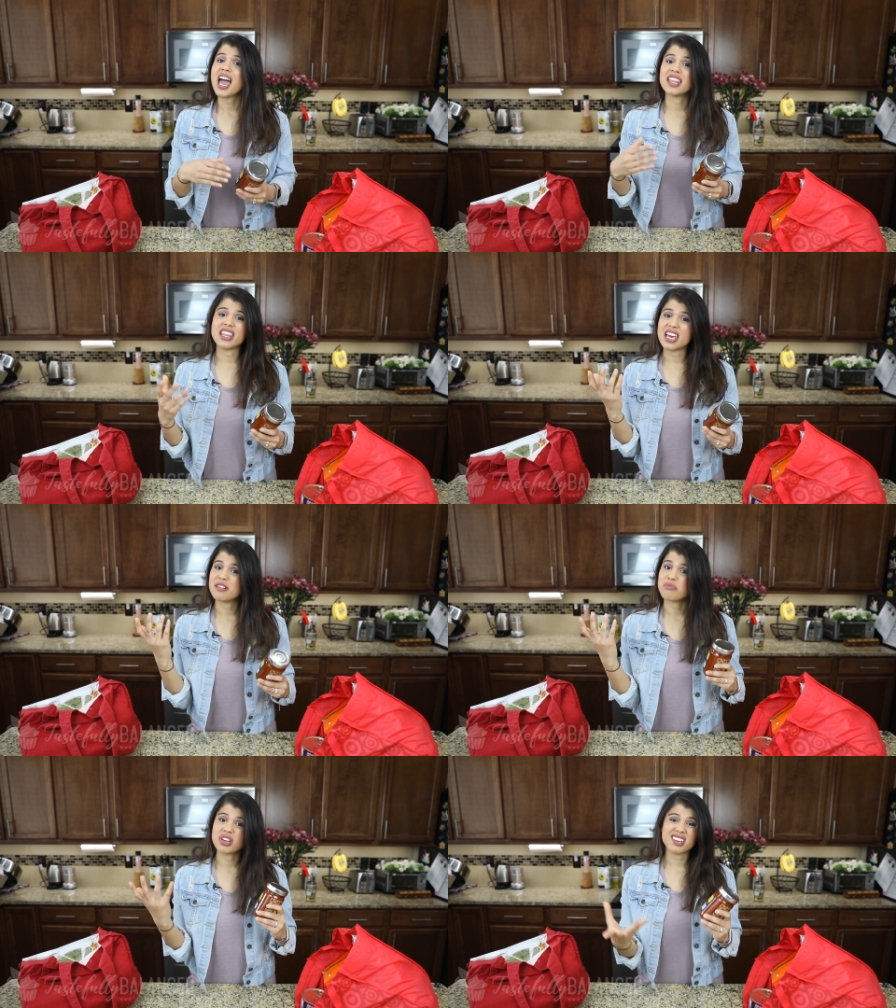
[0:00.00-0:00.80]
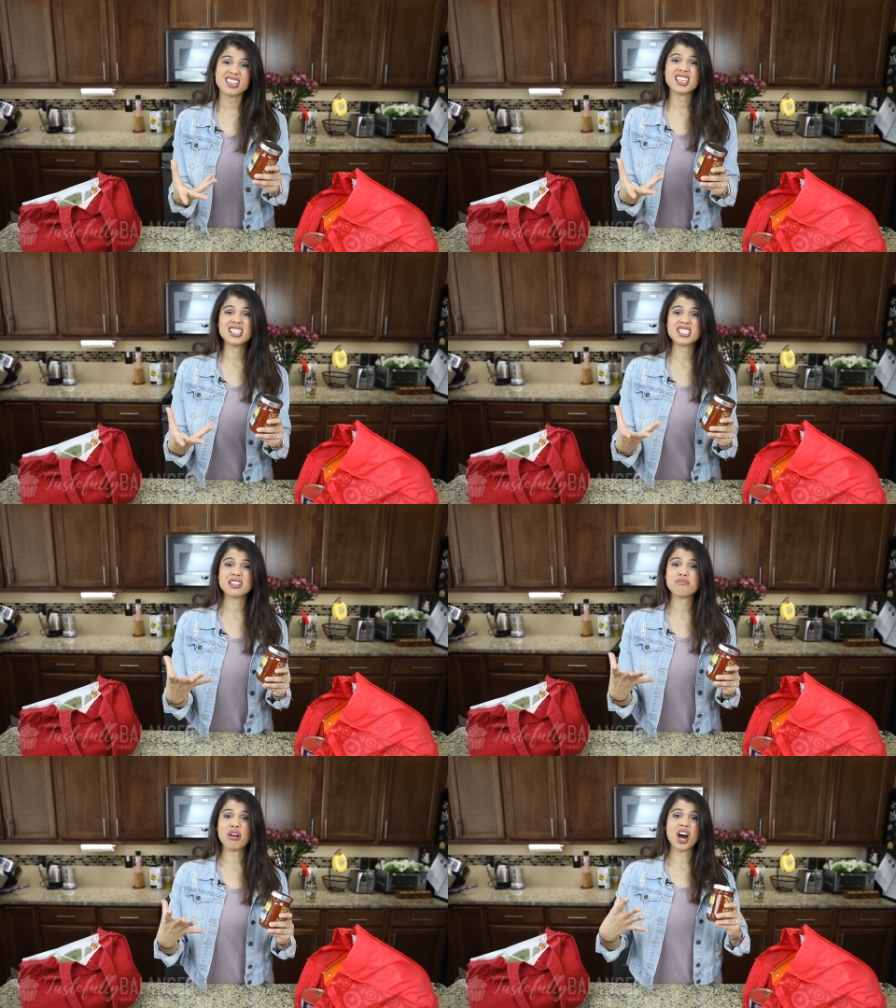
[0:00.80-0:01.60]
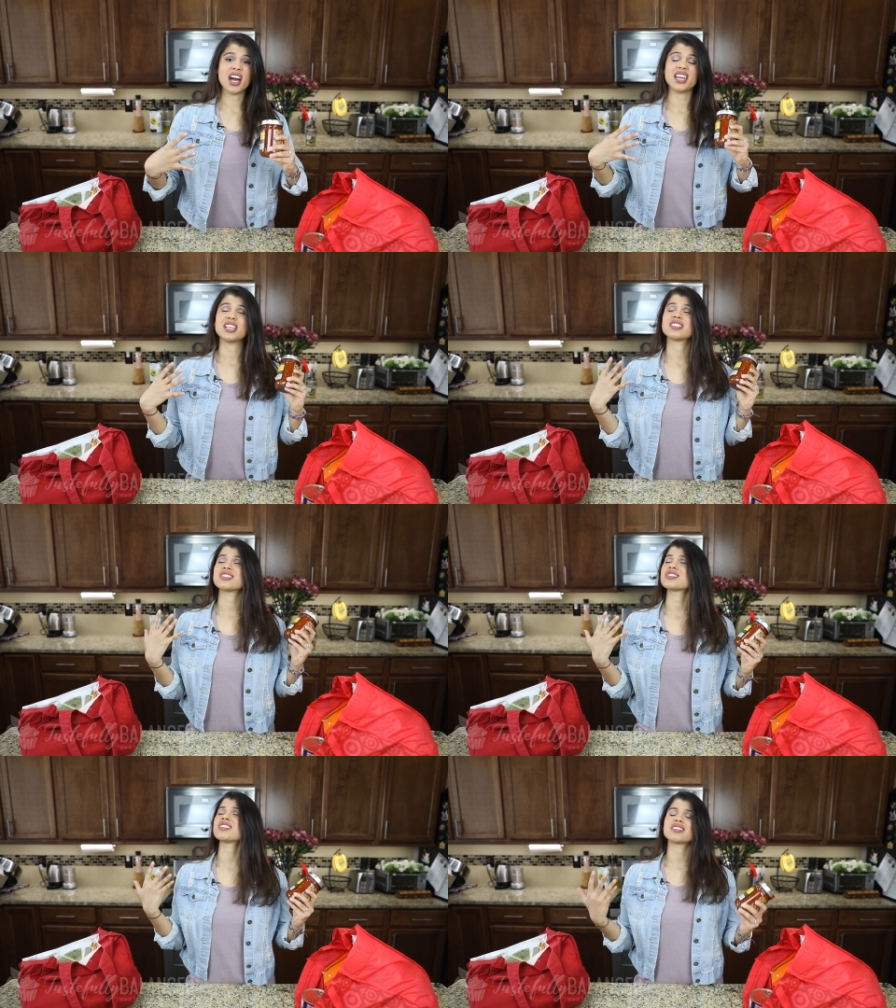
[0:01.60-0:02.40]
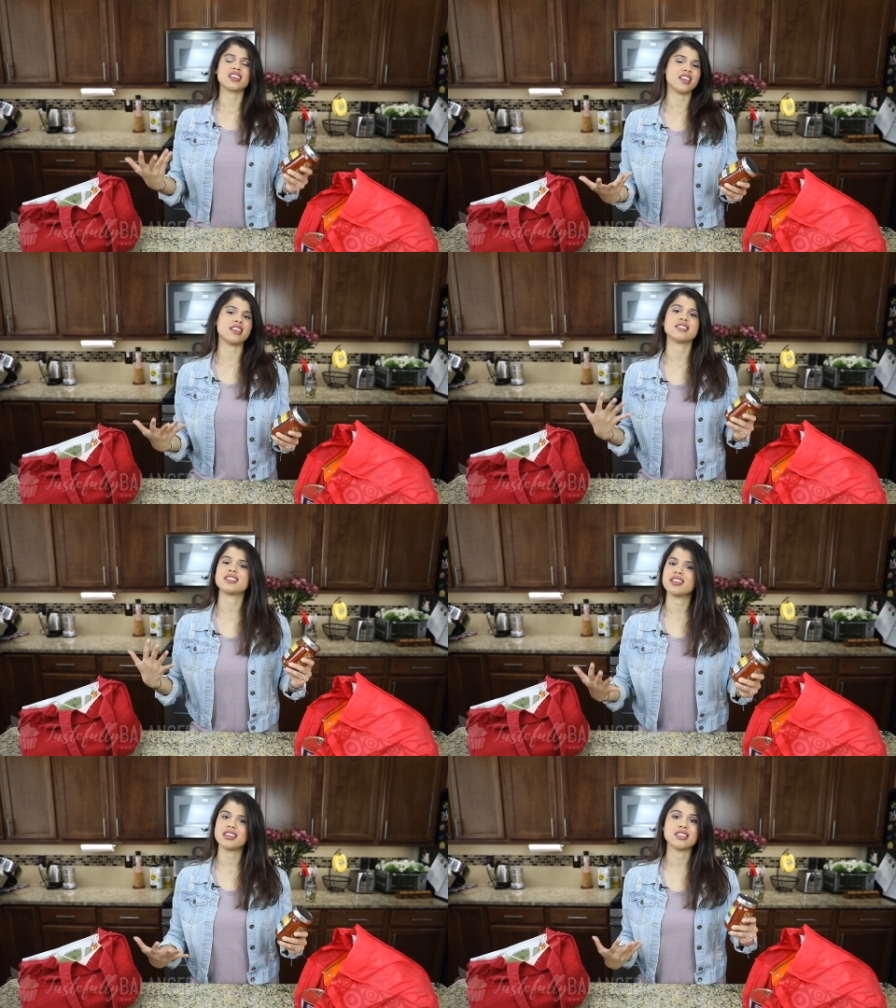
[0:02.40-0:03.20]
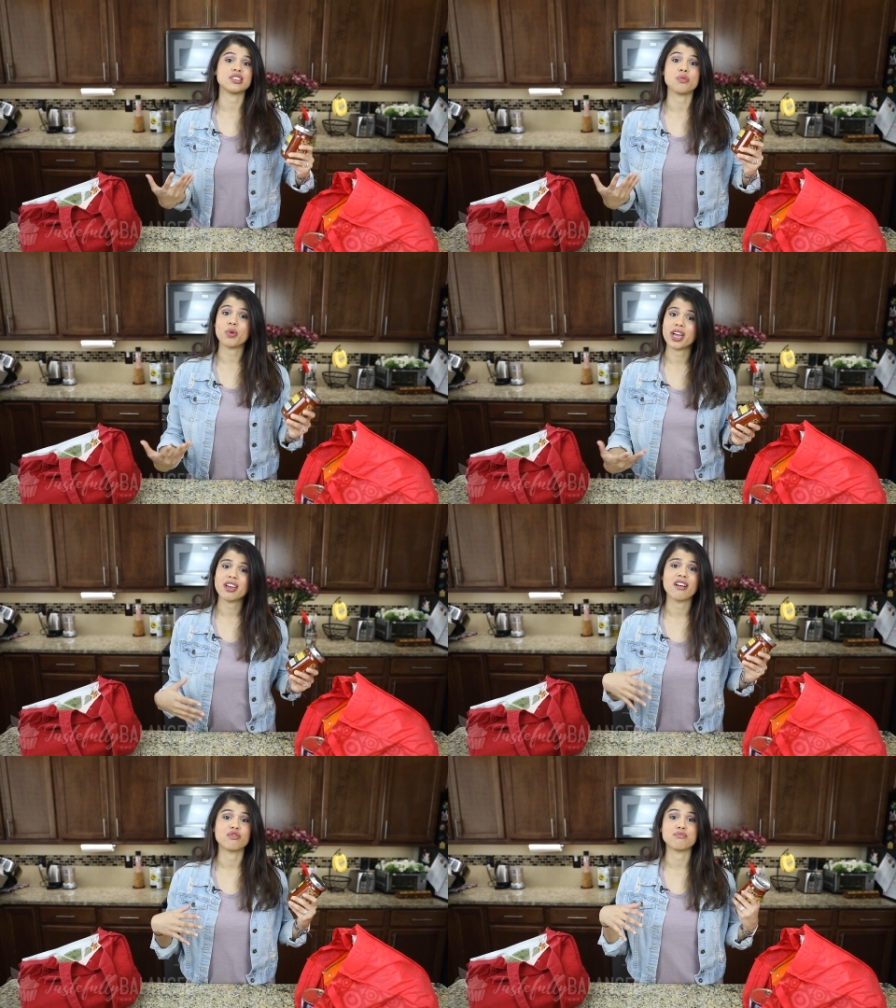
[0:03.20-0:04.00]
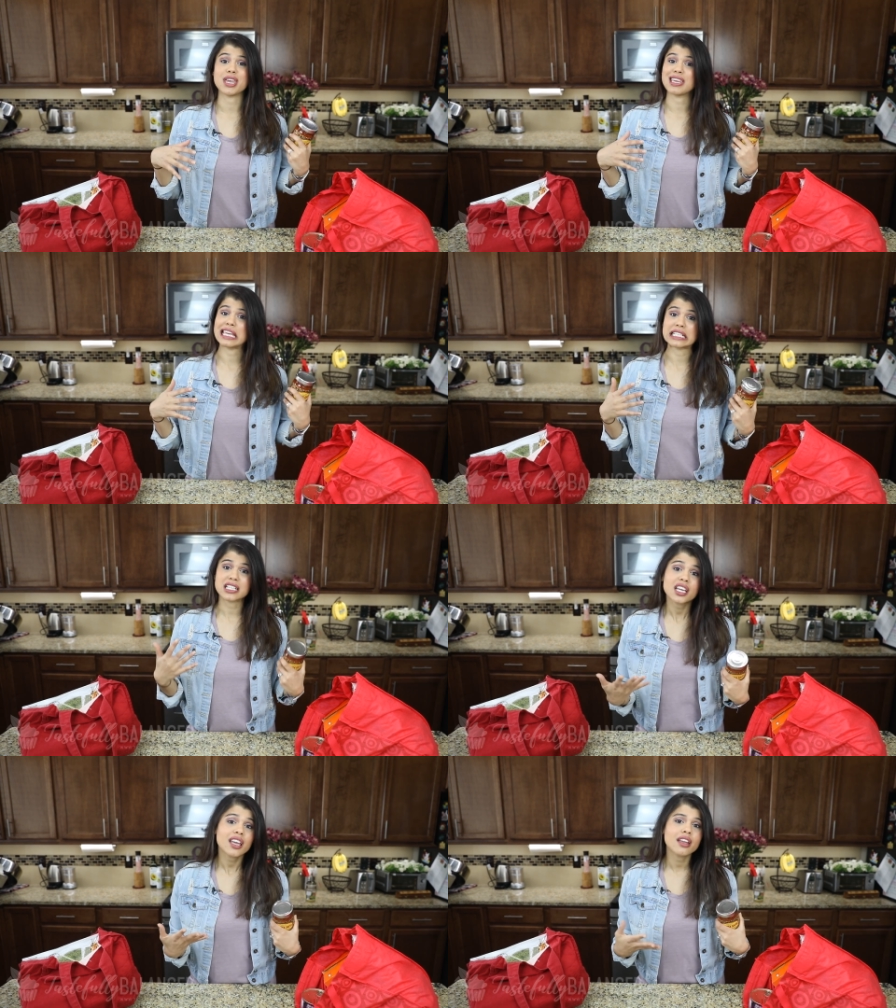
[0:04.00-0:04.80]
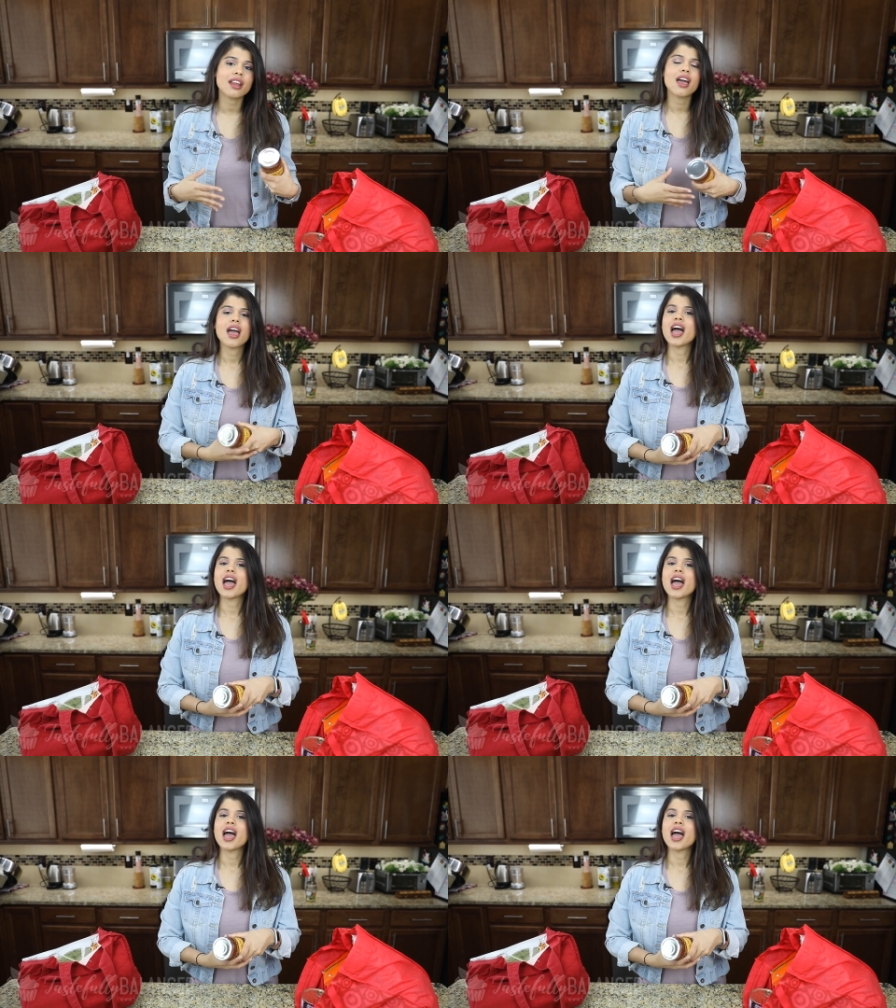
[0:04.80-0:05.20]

and then put it in the Instant Pot. And it's just such an easy way of making chicken.